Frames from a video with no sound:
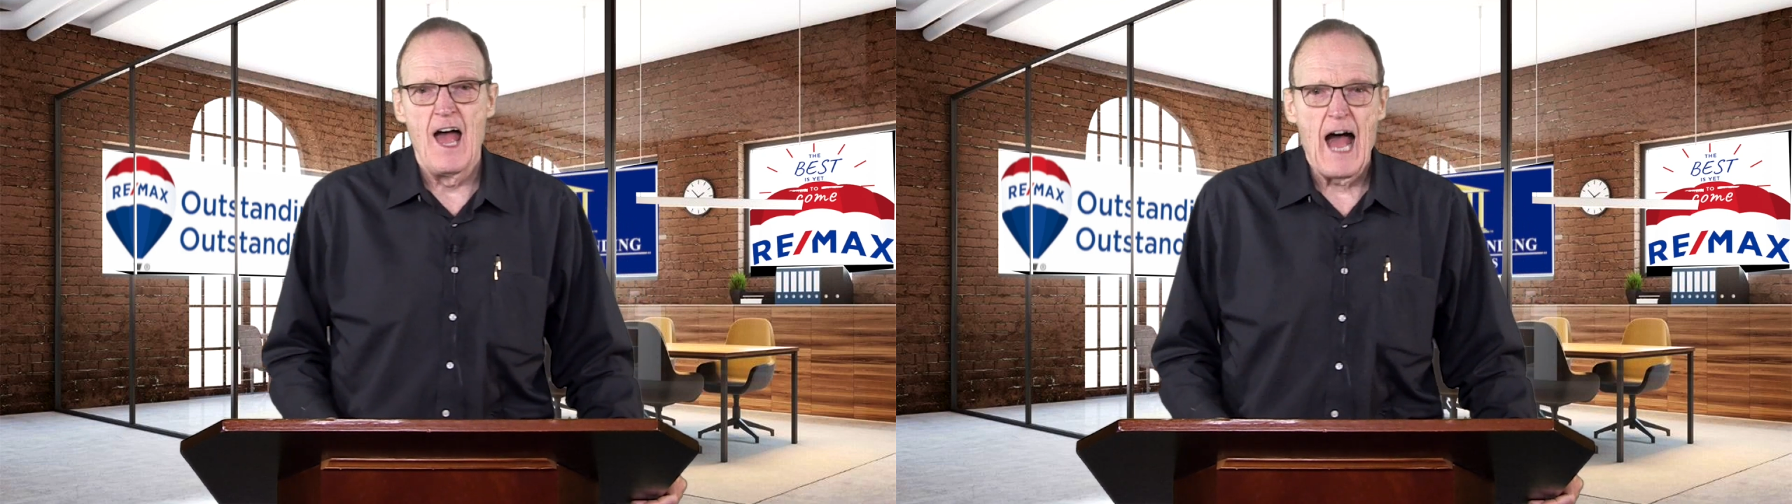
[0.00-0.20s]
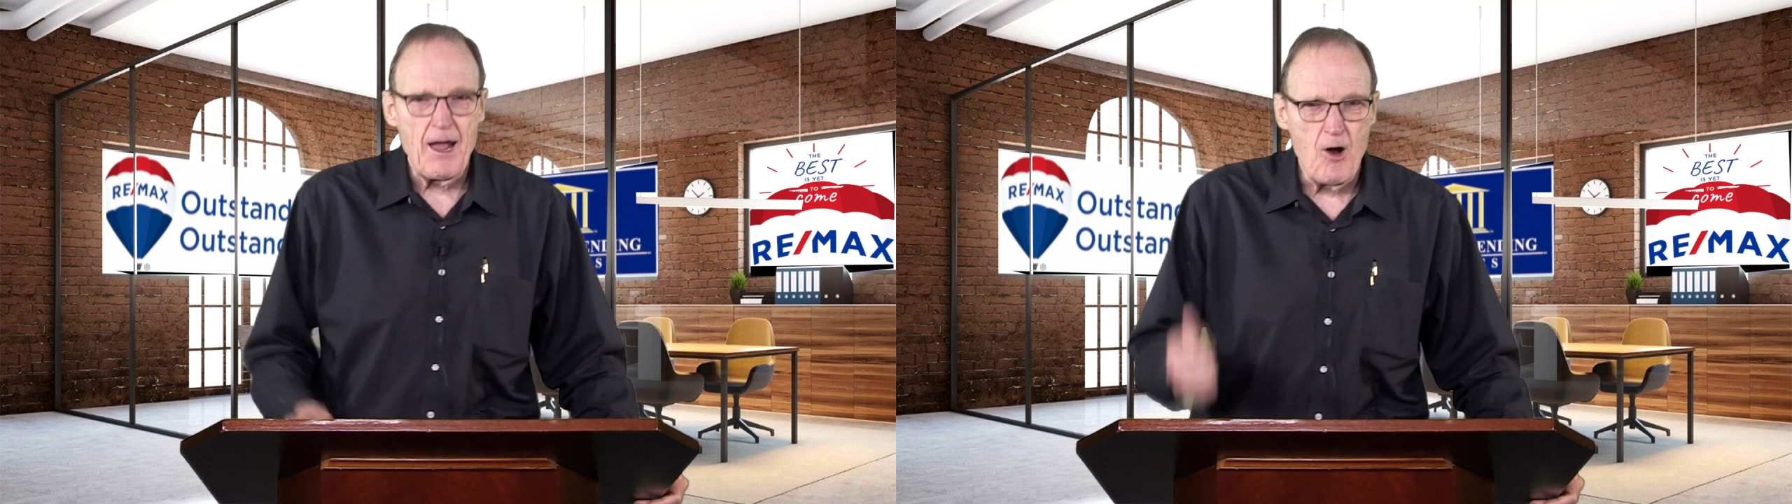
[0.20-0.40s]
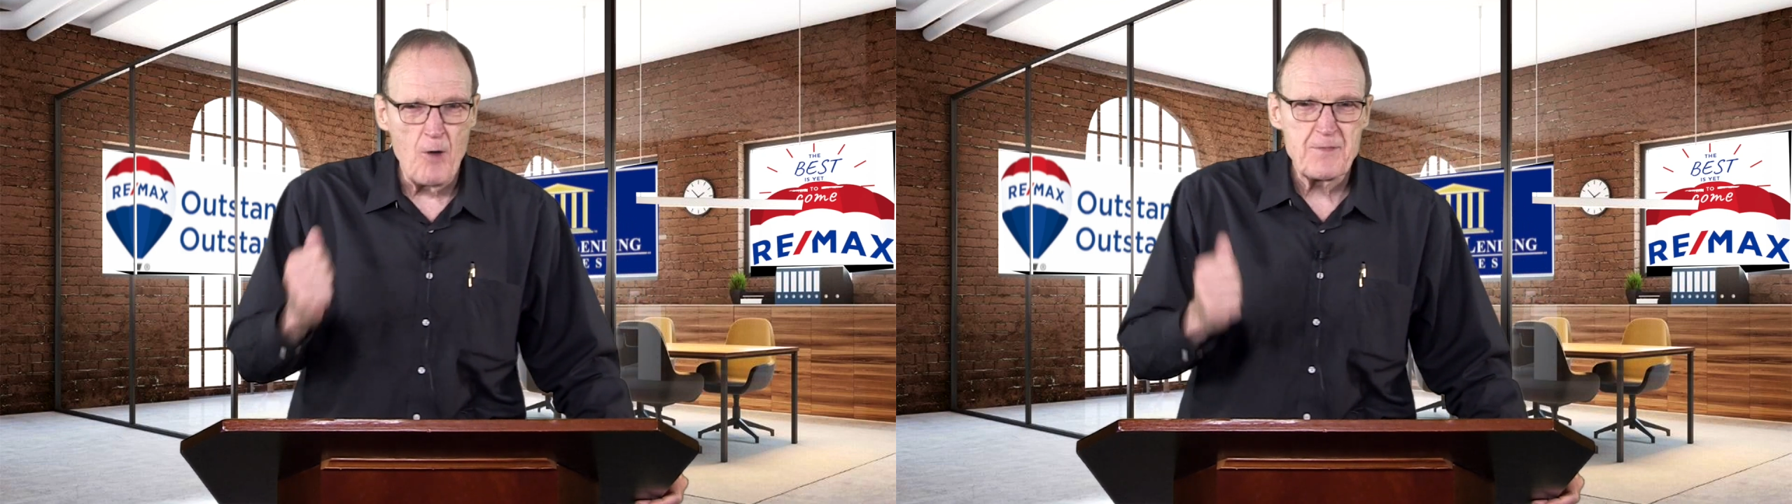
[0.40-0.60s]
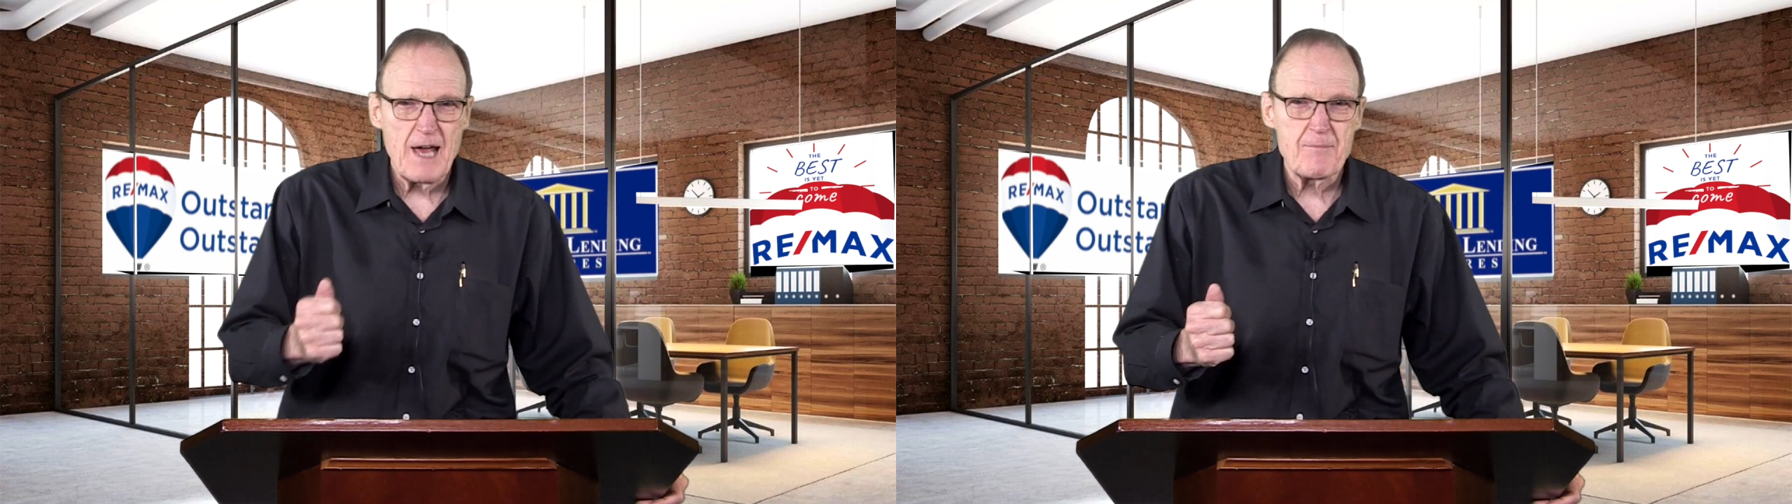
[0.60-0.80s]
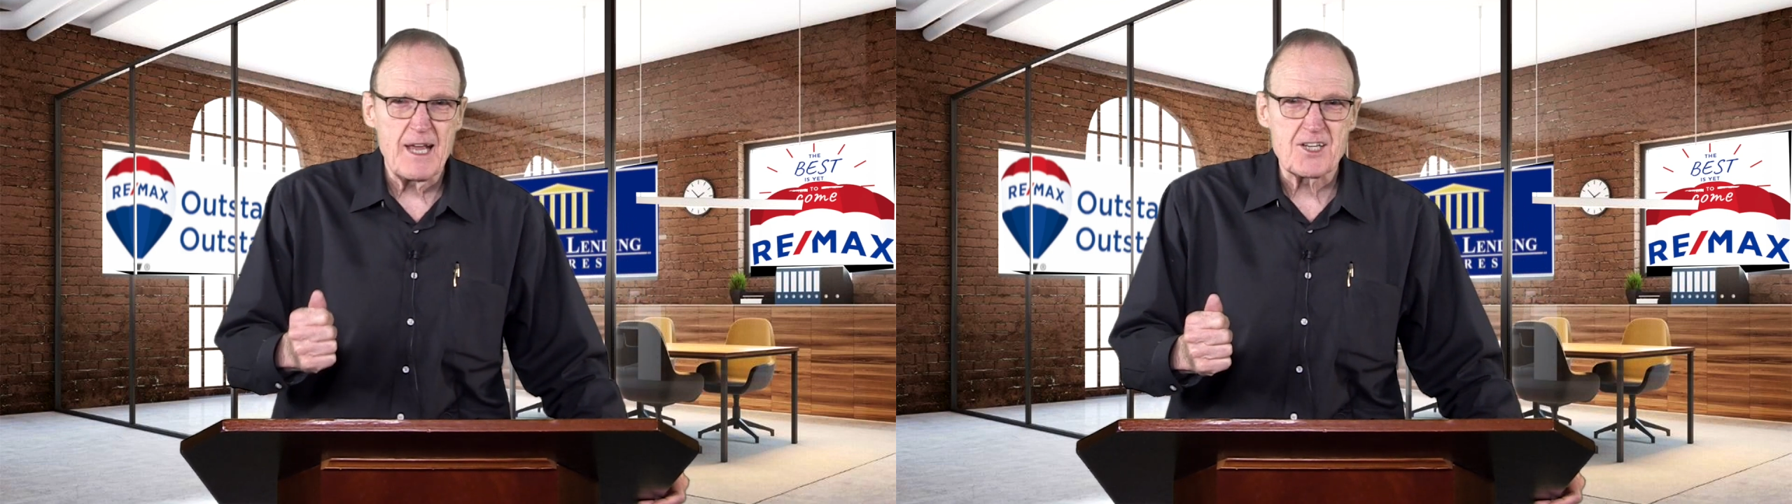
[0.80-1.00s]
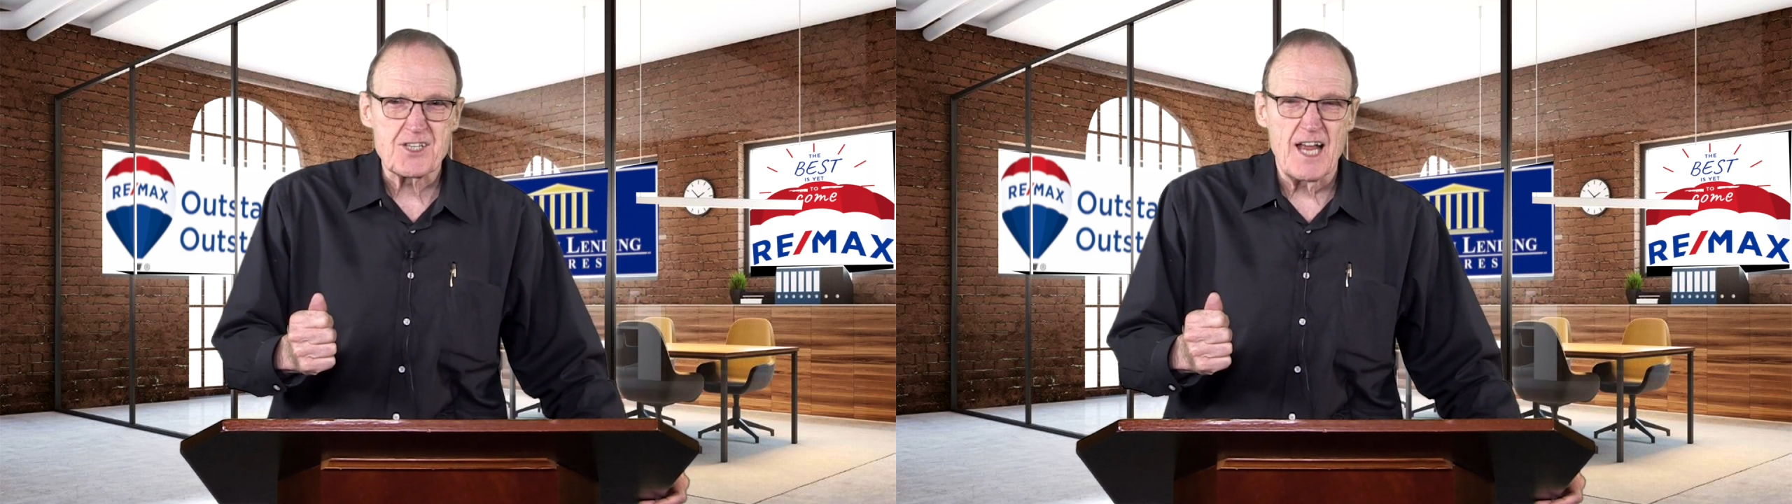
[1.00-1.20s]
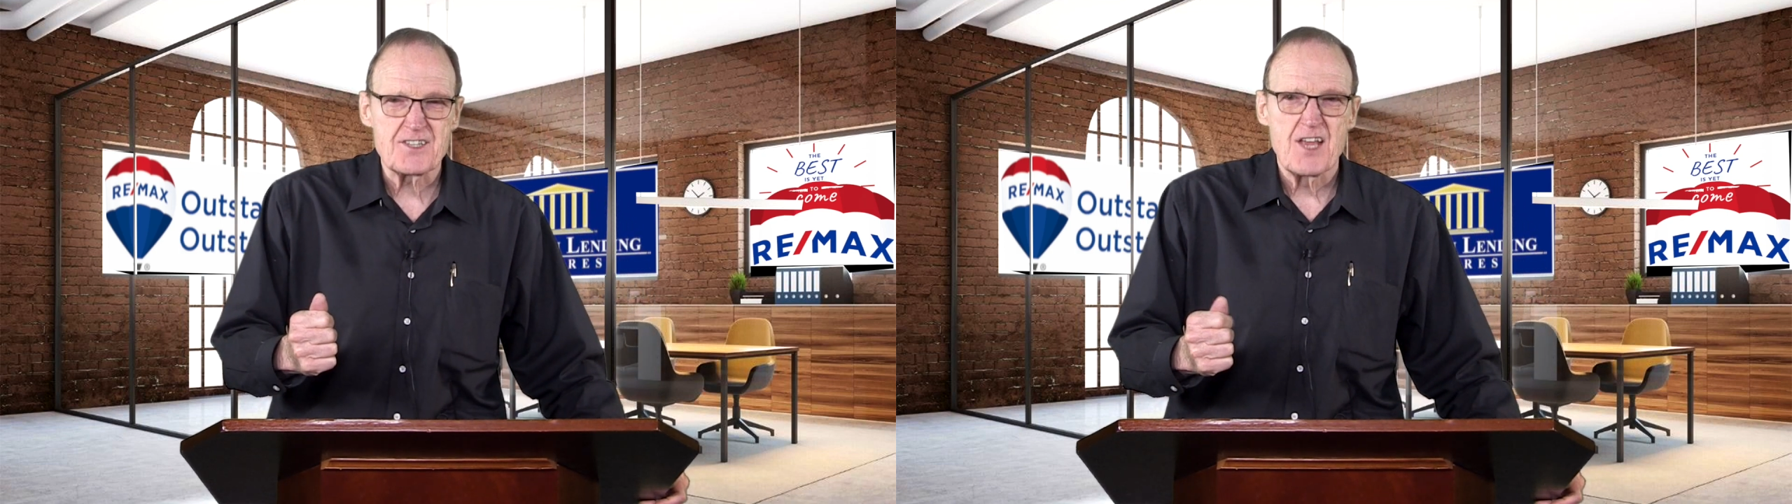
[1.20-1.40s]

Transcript: I hope that makes sense.